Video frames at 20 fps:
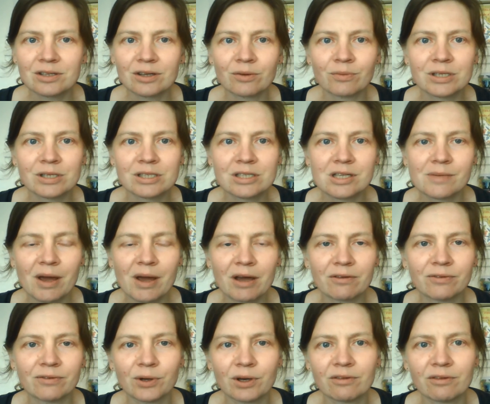which is about
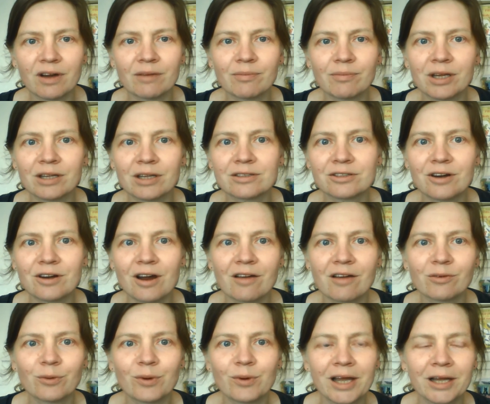45 minutes drive
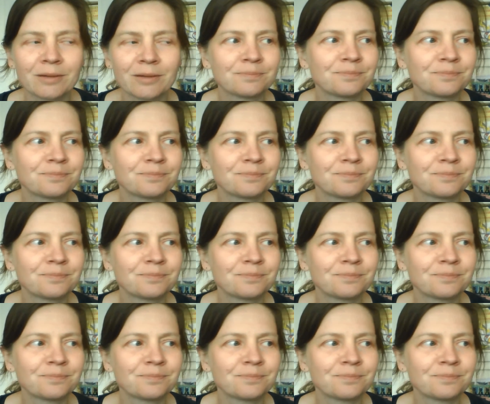away,